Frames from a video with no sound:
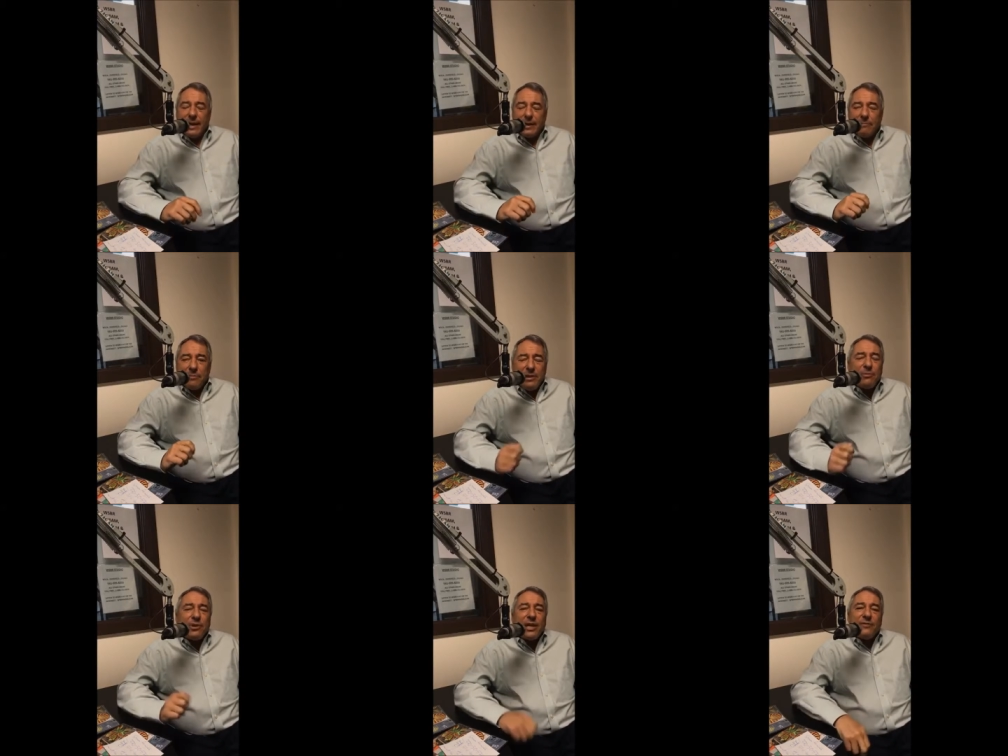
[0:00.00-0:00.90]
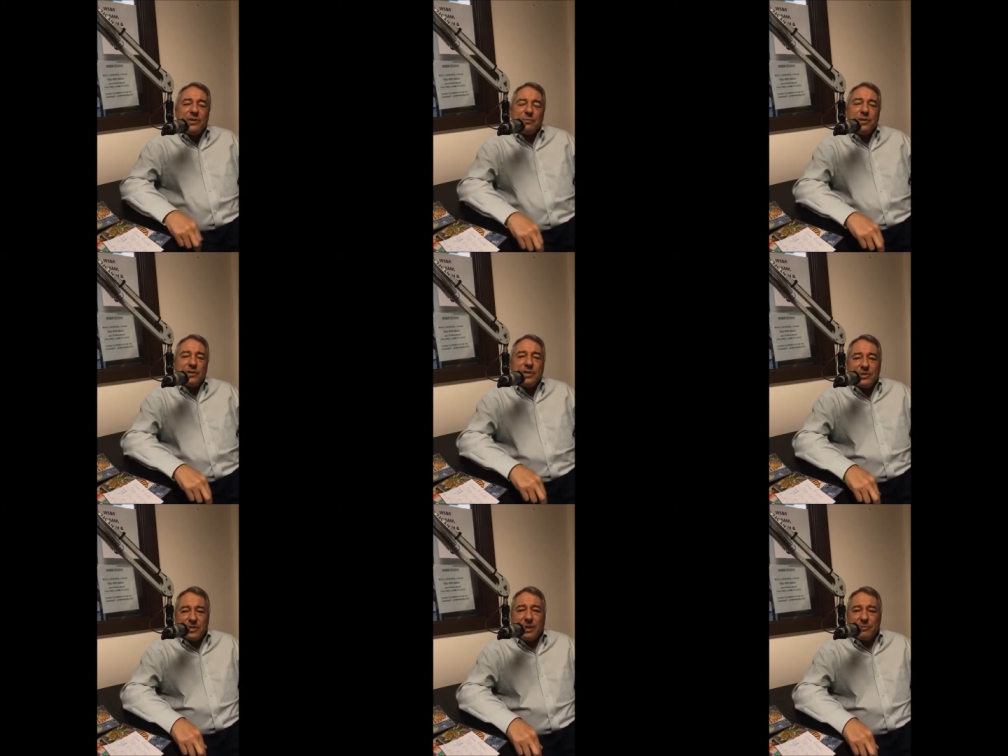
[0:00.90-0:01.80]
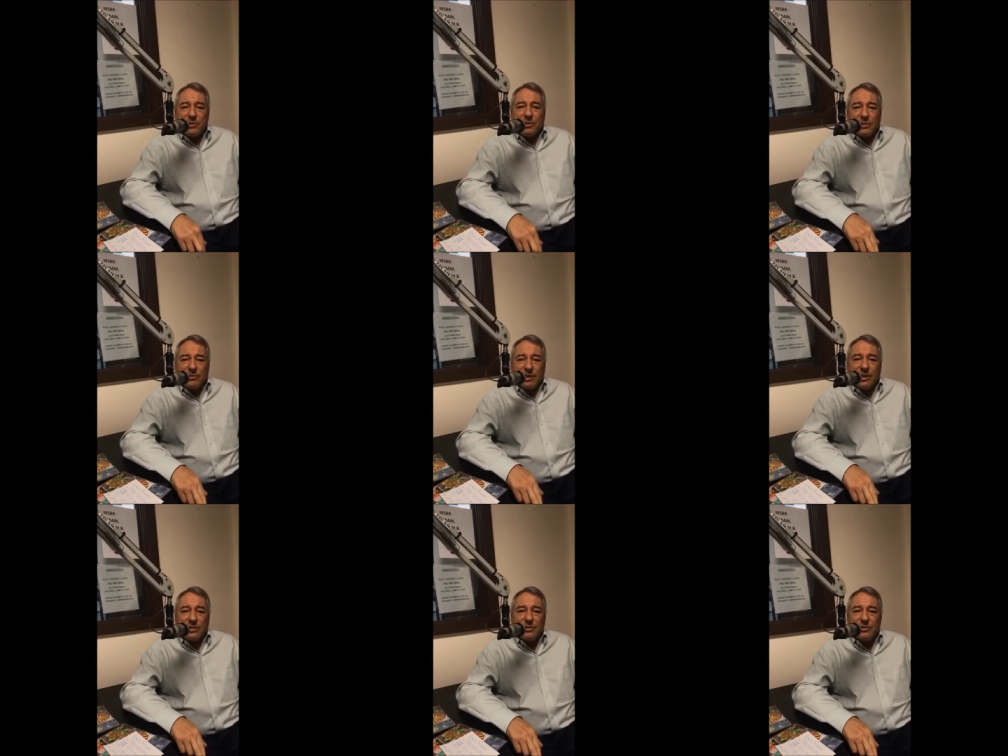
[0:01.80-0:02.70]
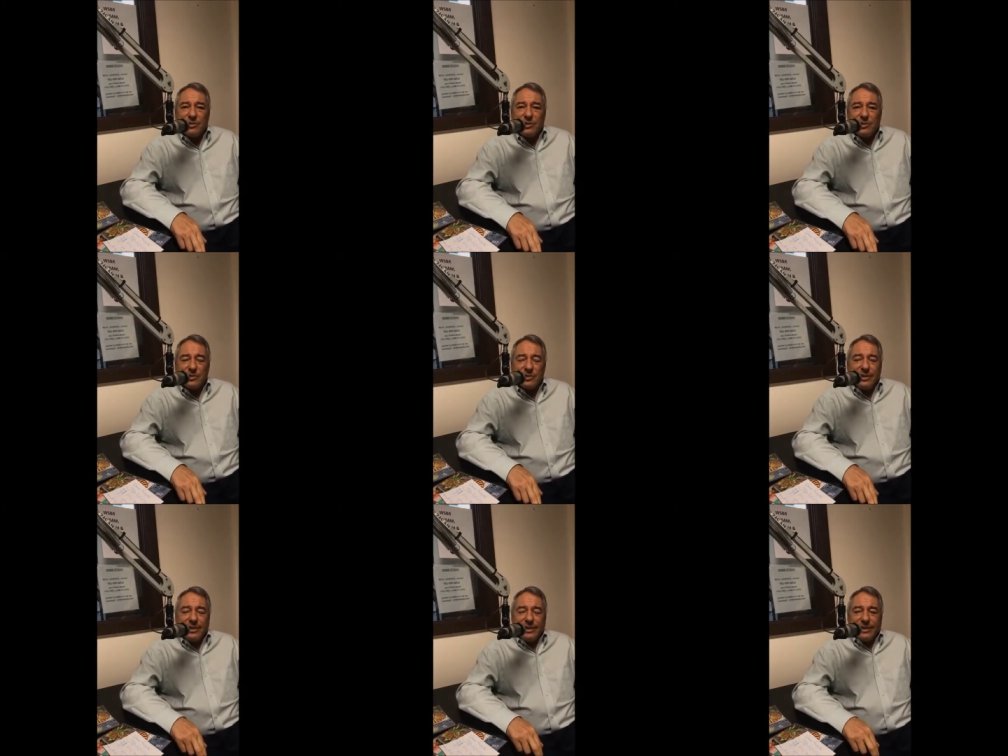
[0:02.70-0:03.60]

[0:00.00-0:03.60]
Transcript: And people have this misconception, right? There's this,